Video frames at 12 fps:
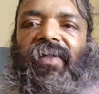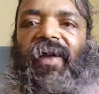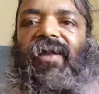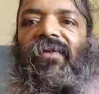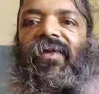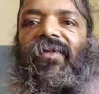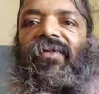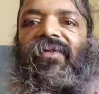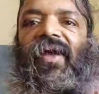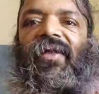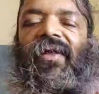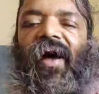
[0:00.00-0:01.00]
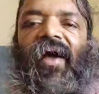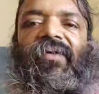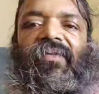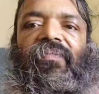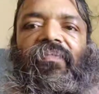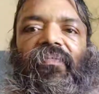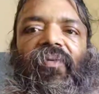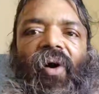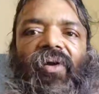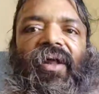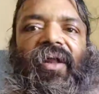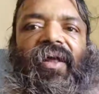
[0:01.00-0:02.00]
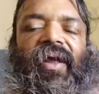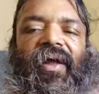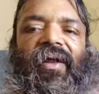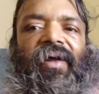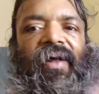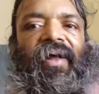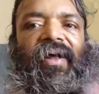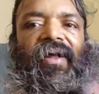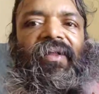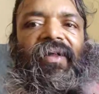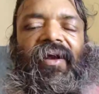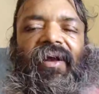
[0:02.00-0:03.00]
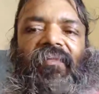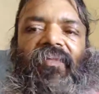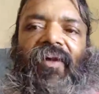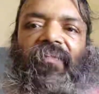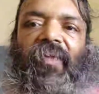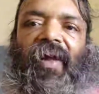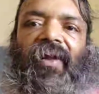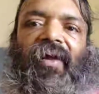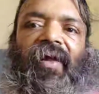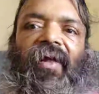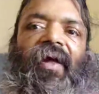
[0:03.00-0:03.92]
That is the change I brought in here in theta phi plane.